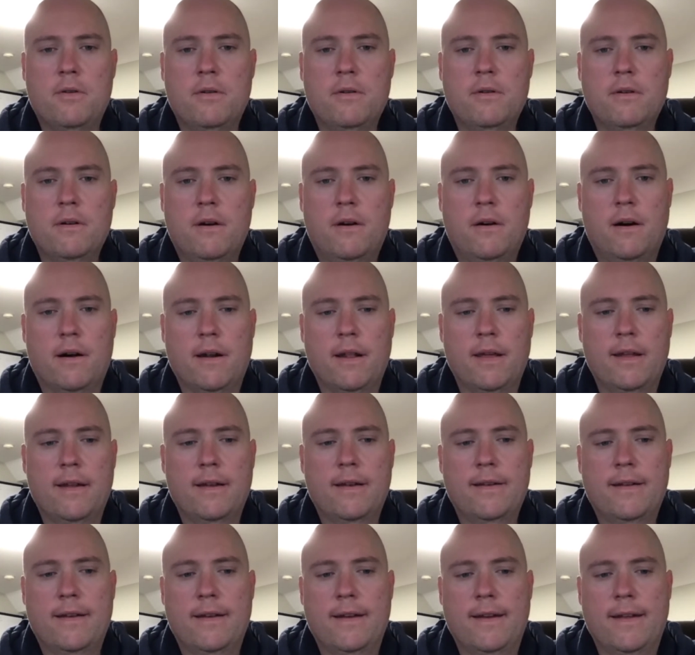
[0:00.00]
enamel
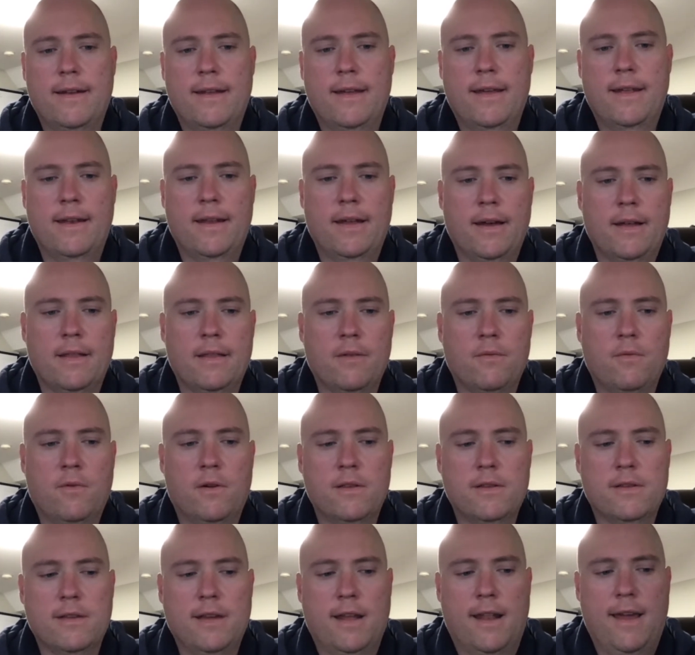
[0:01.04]
on it, and
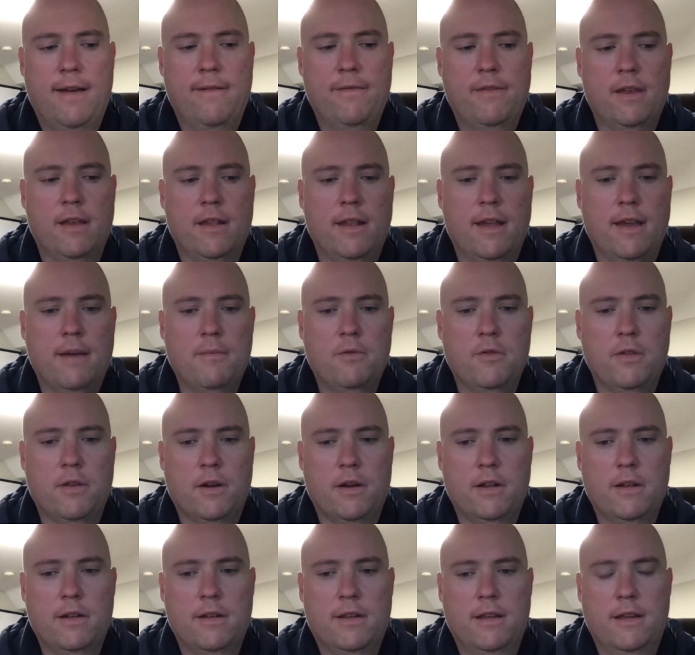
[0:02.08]
then the ones that
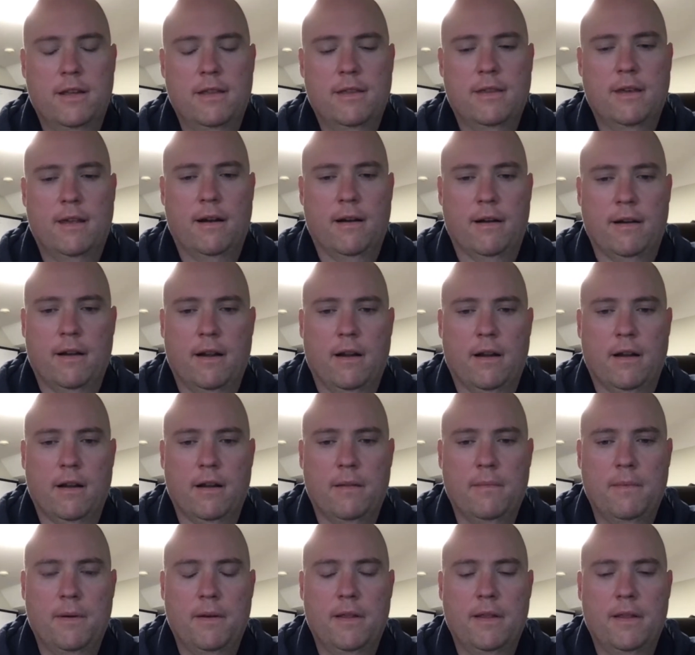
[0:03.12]
have the enamel, the good
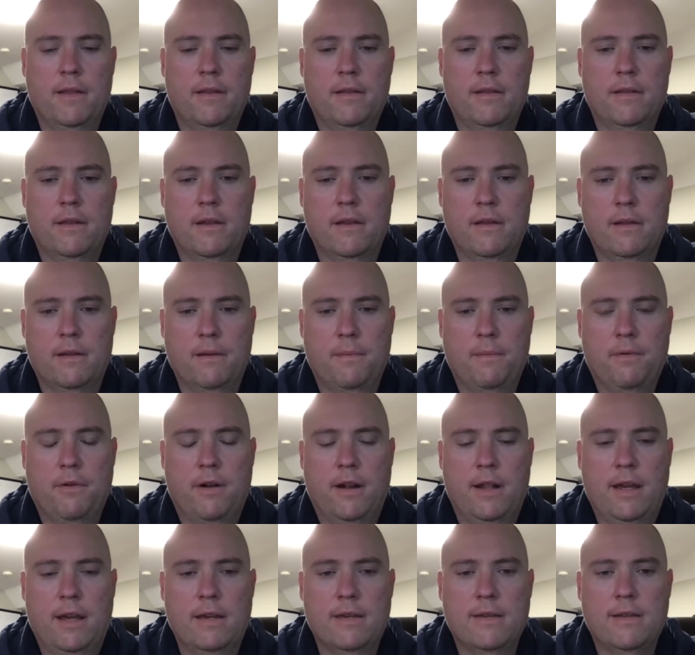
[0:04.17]
teeth that are going to be
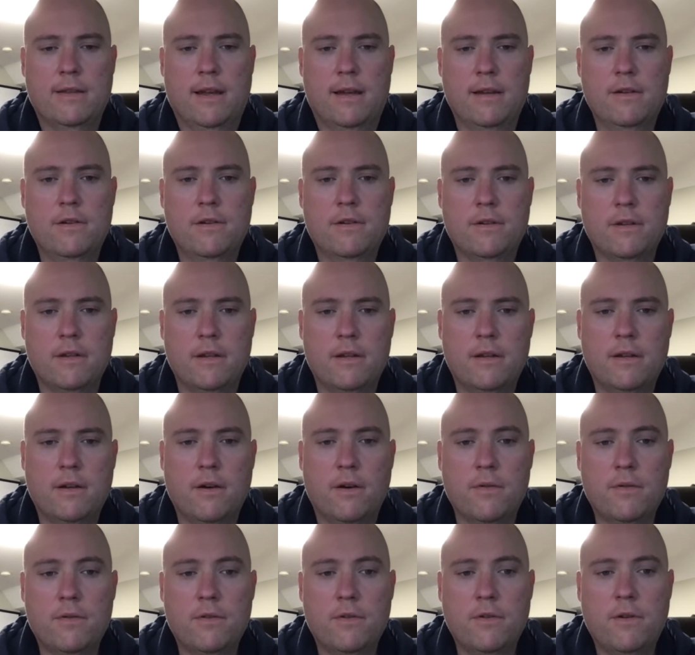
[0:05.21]
the prettiest, I
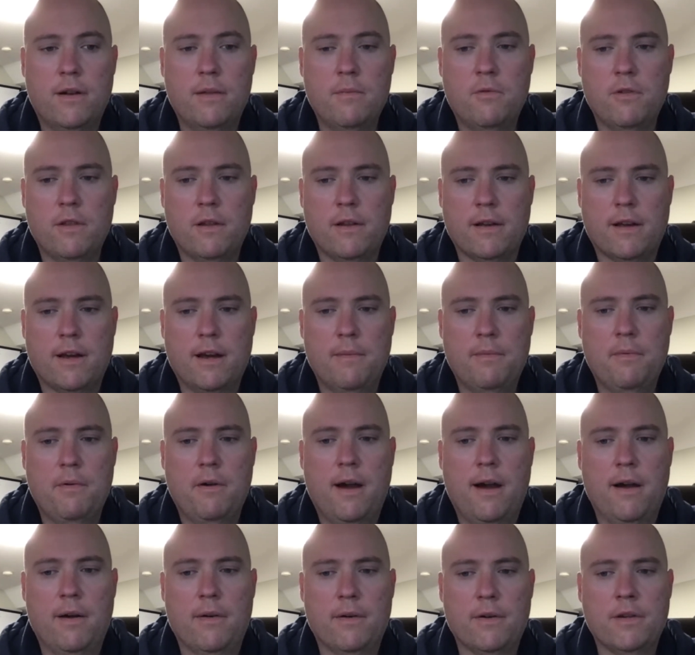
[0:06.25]
usually don't do any
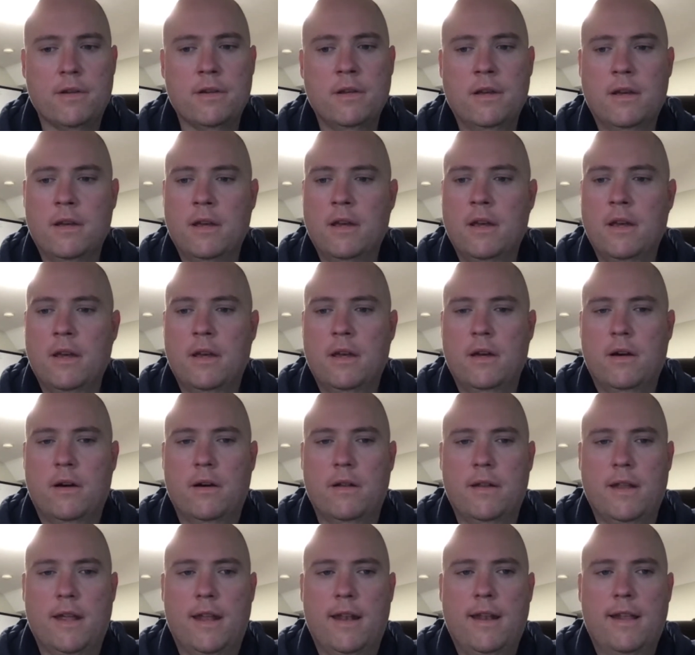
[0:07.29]
more than a couple hours
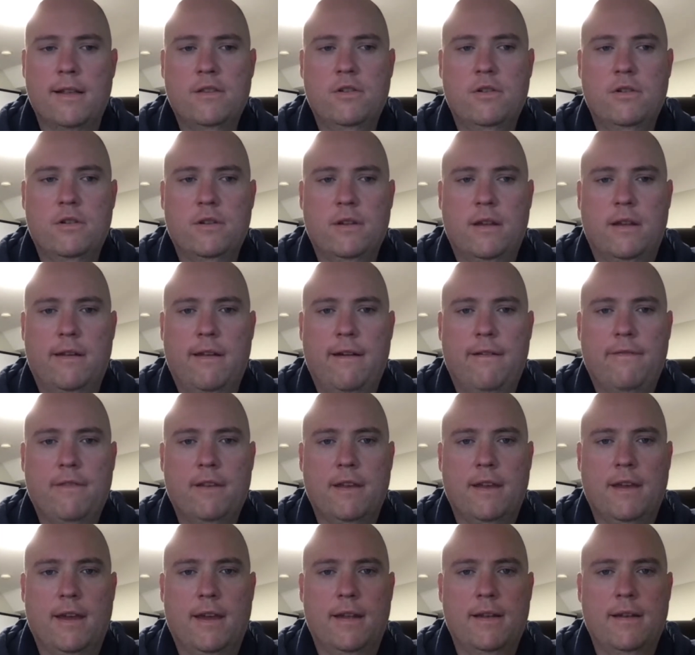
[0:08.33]
on that, and
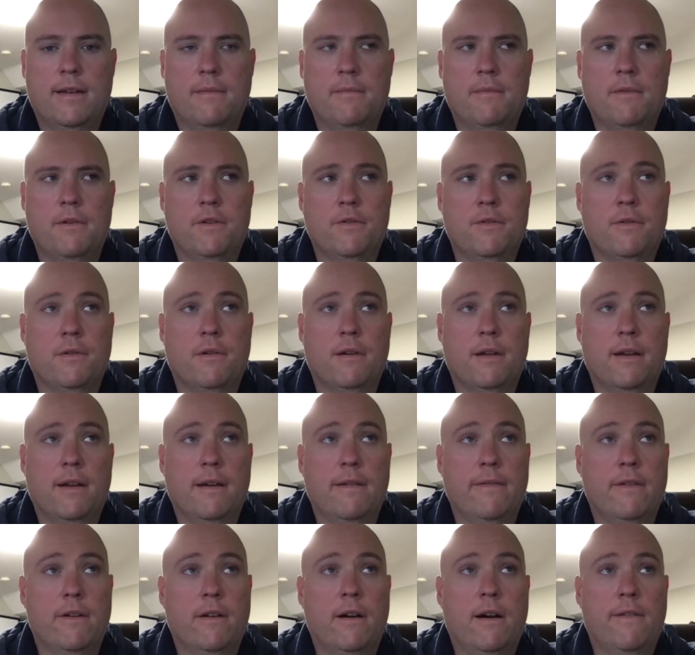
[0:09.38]
that's usually enough to get
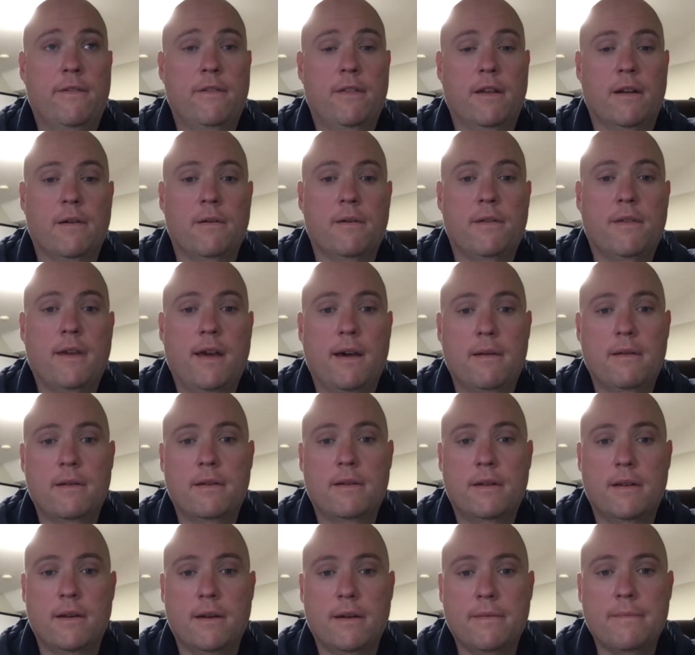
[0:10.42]
a majority of it off
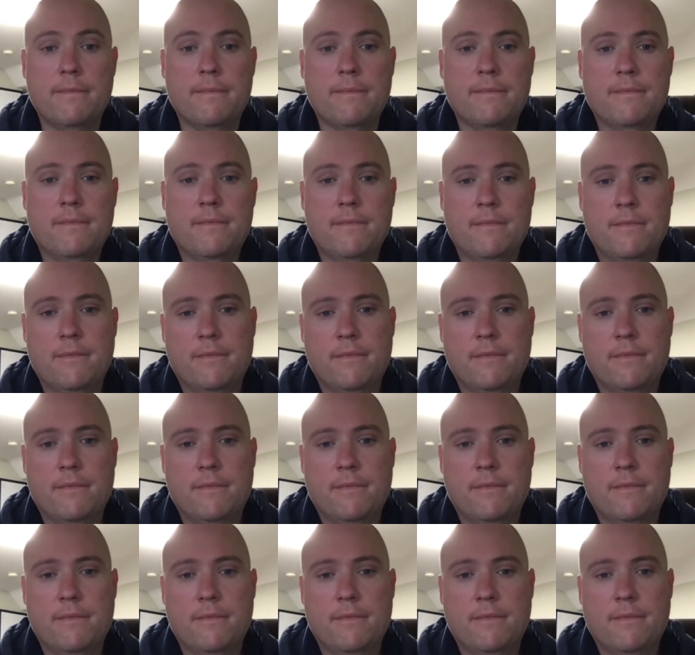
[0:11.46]
of there without